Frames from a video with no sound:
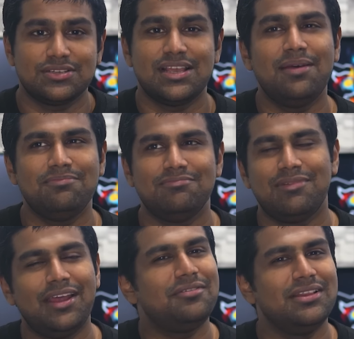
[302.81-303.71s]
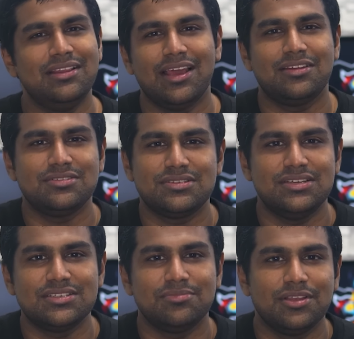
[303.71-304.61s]
Because I'm I'd really like to
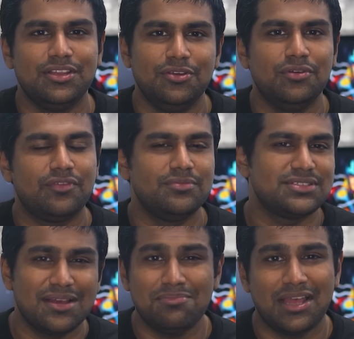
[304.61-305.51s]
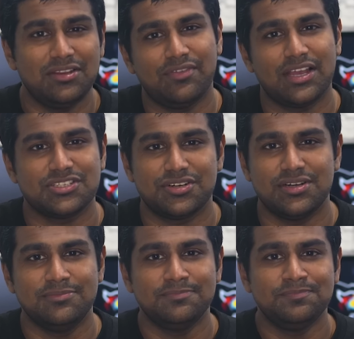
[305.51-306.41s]
see something new from some manufacturer.